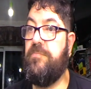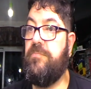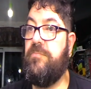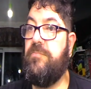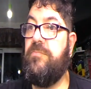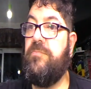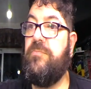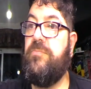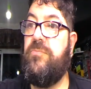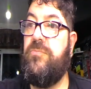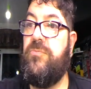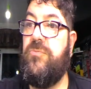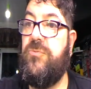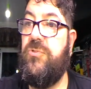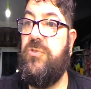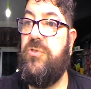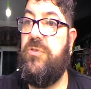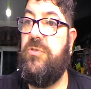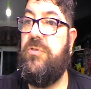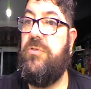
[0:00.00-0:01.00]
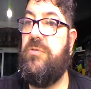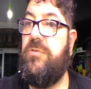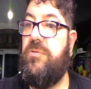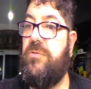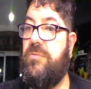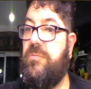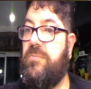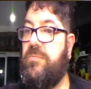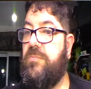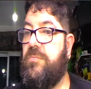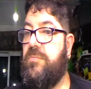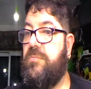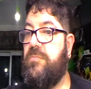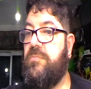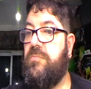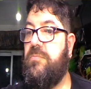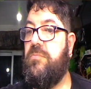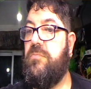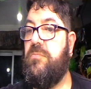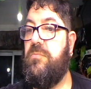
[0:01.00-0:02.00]

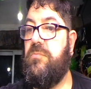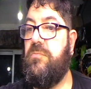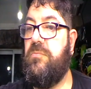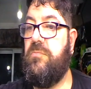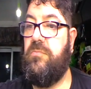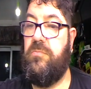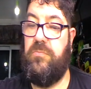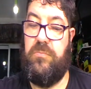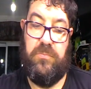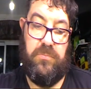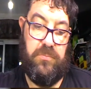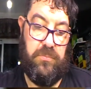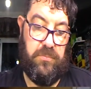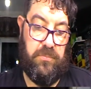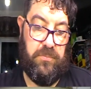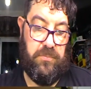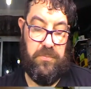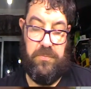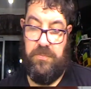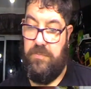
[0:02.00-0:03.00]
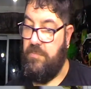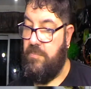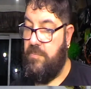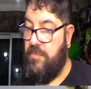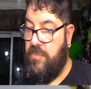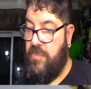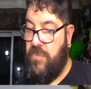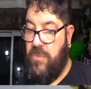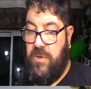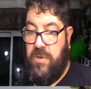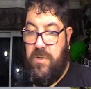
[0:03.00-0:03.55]
Nothing is said.